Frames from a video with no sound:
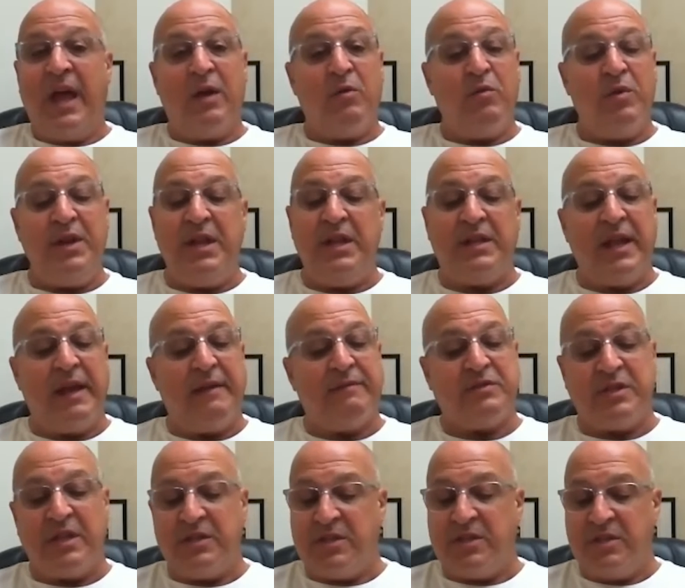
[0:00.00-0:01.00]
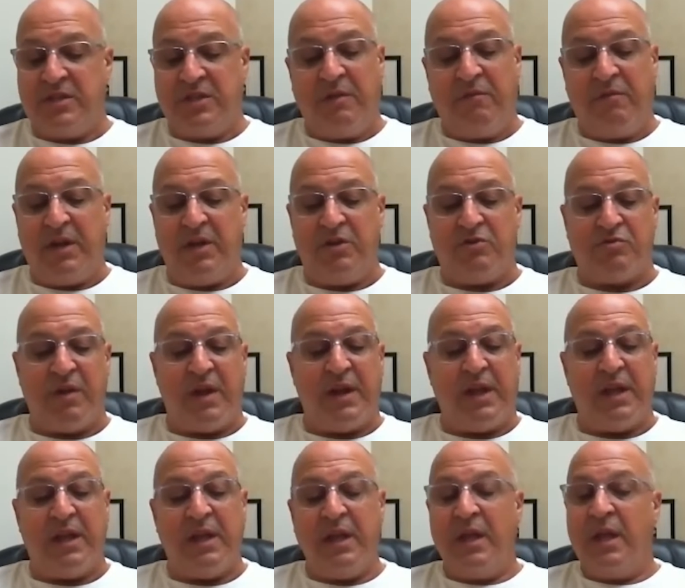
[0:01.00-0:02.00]
We need to have sensitivity
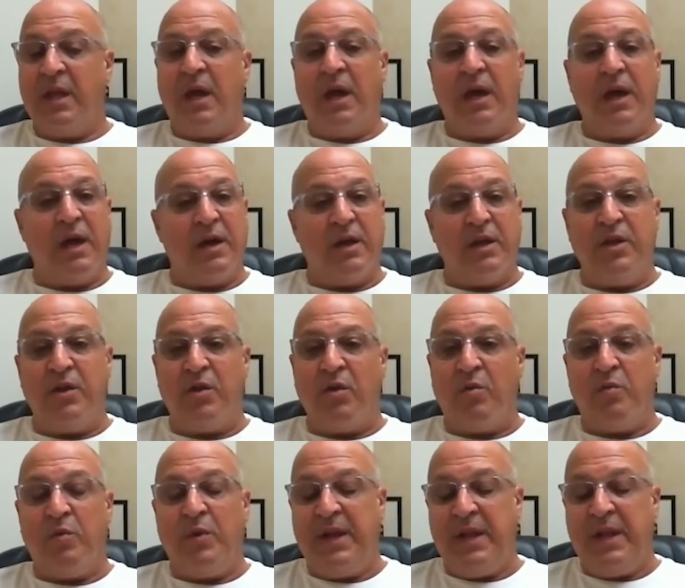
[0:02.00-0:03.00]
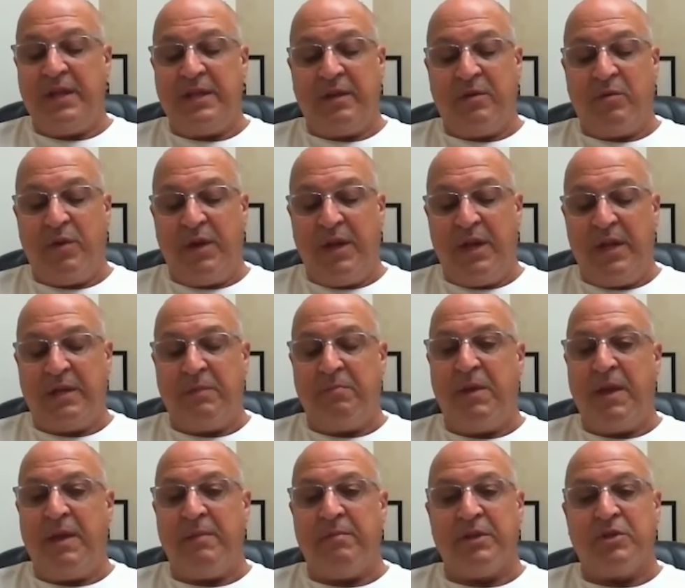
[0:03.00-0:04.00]
training. We need to
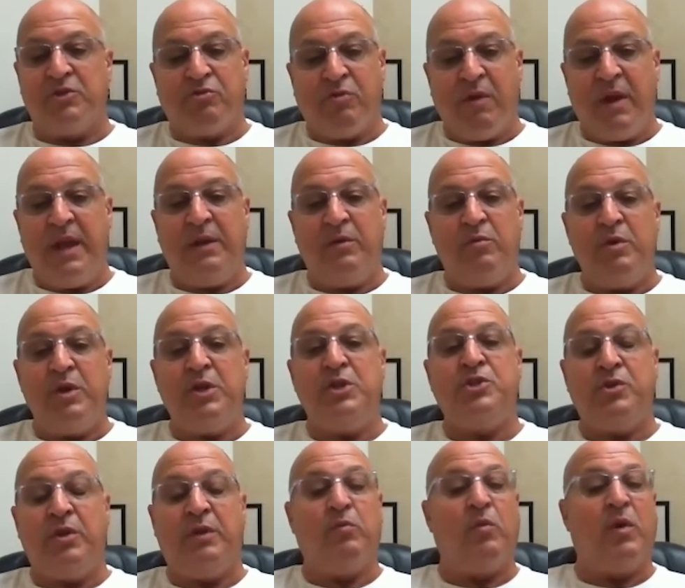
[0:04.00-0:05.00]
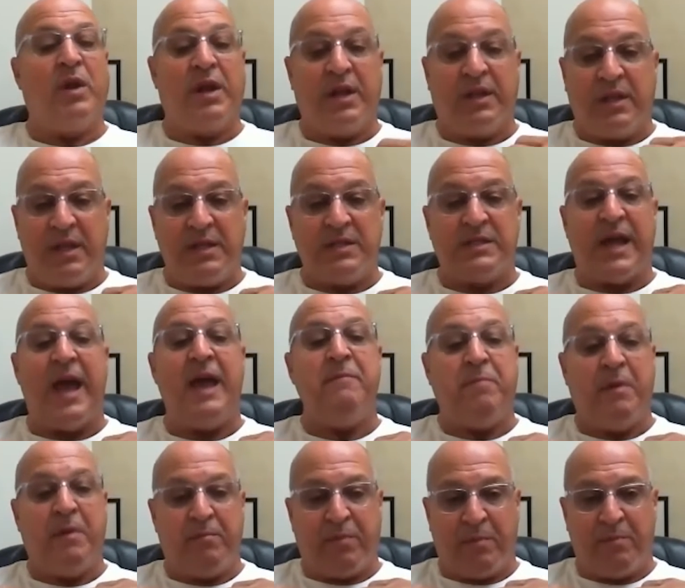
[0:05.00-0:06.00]
be able to train. One of the things I've
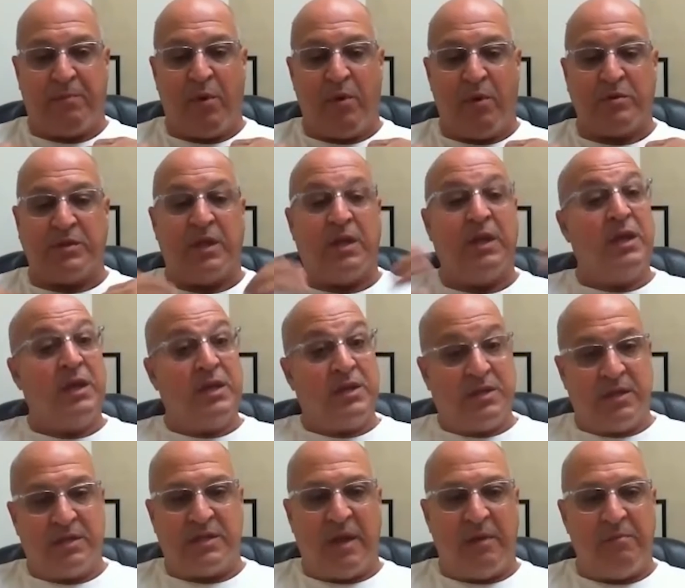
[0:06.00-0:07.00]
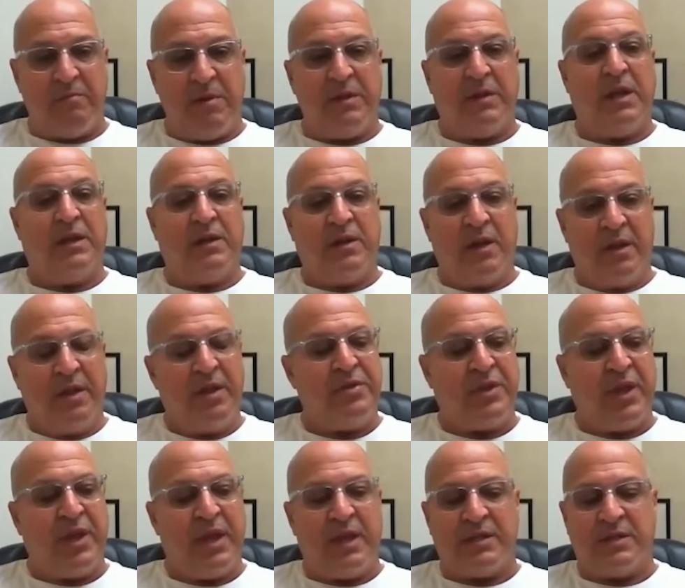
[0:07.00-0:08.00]
been proposing since I've been there, another
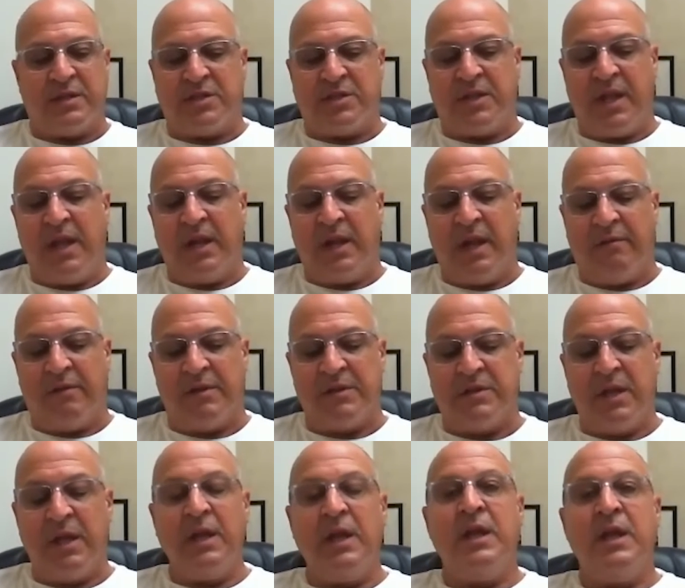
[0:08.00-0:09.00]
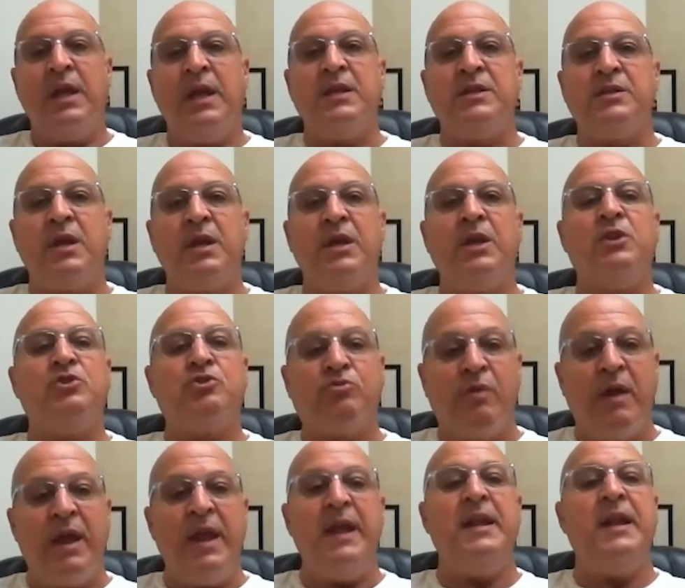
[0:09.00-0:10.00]
thing in the state levels, is
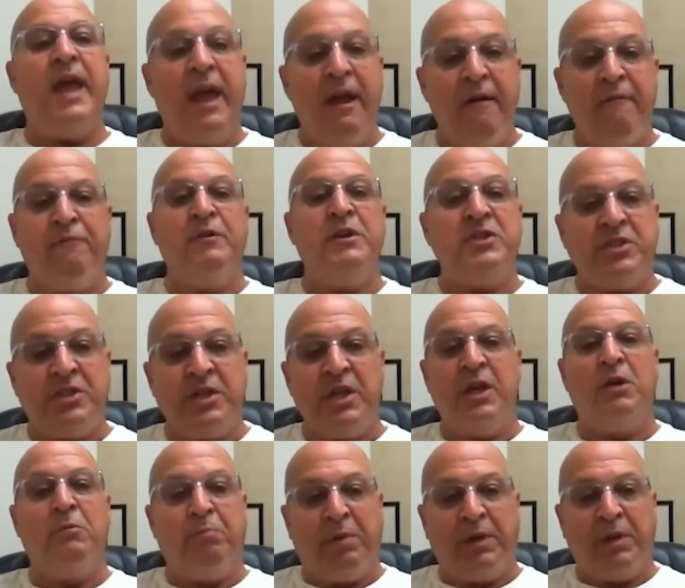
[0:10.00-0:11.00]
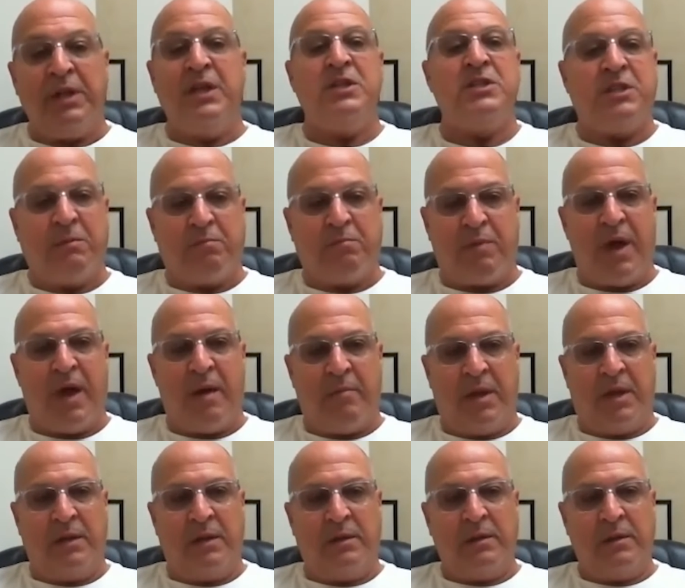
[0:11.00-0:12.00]
train every single police
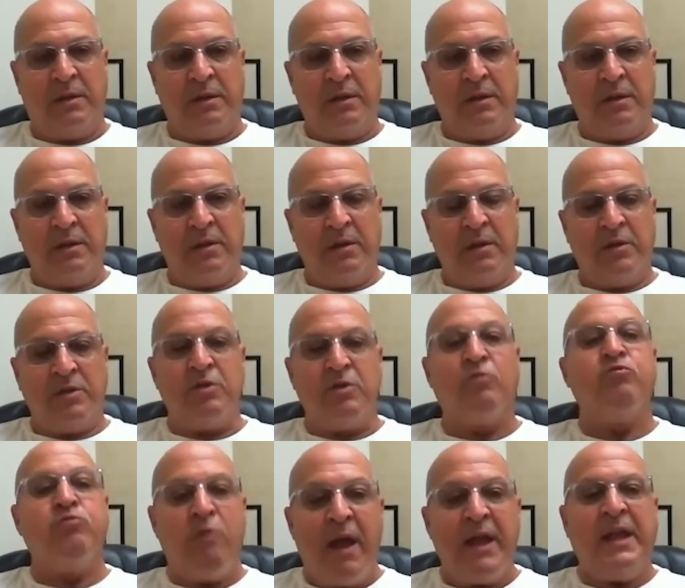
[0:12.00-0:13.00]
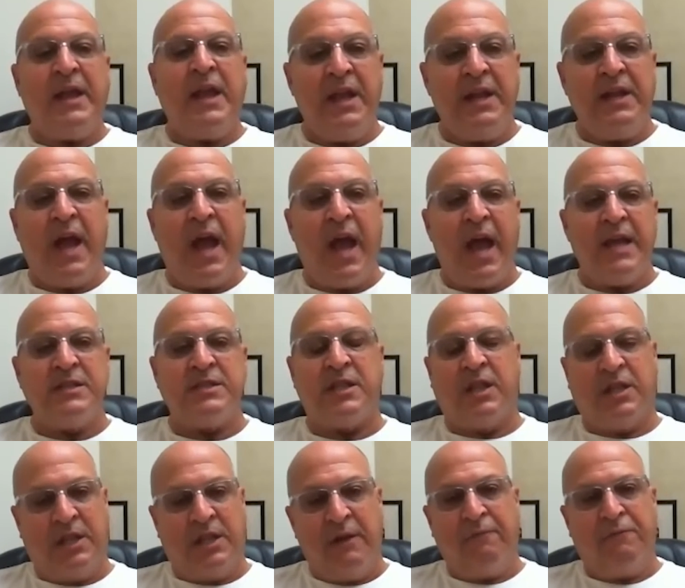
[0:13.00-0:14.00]
department to recognize the
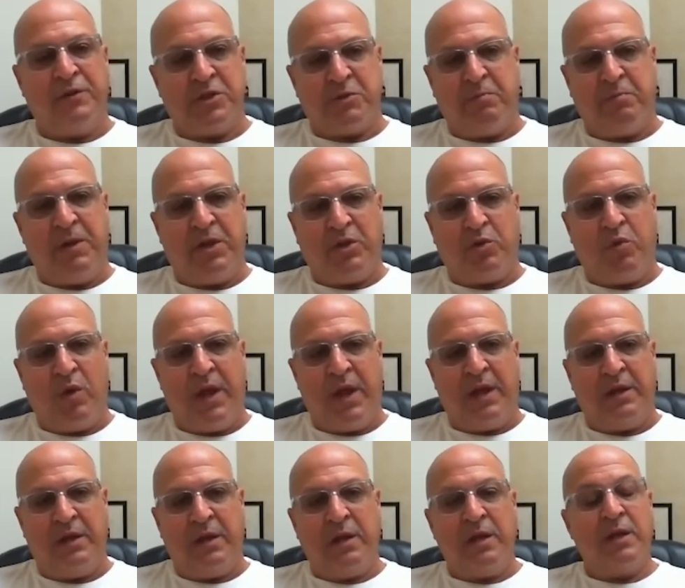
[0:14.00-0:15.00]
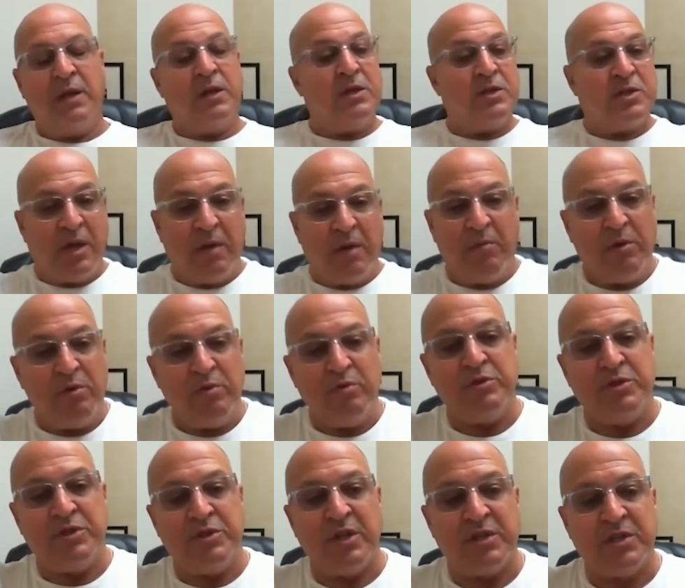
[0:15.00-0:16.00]
difference between someone
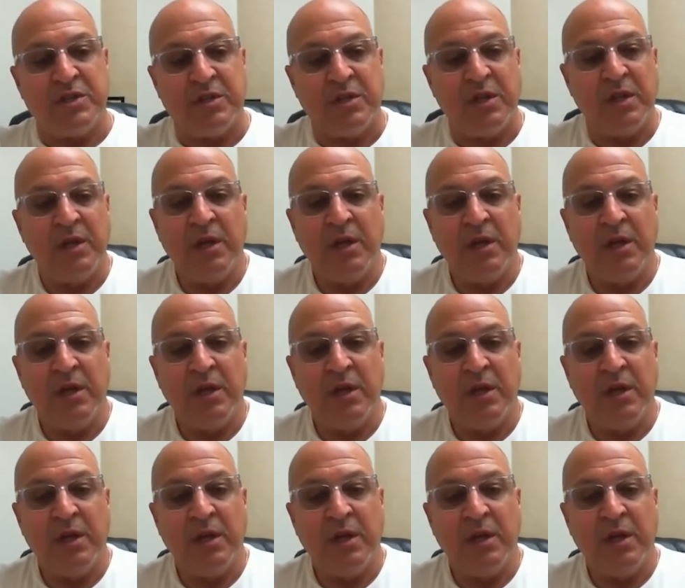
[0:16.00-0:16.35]
who's just,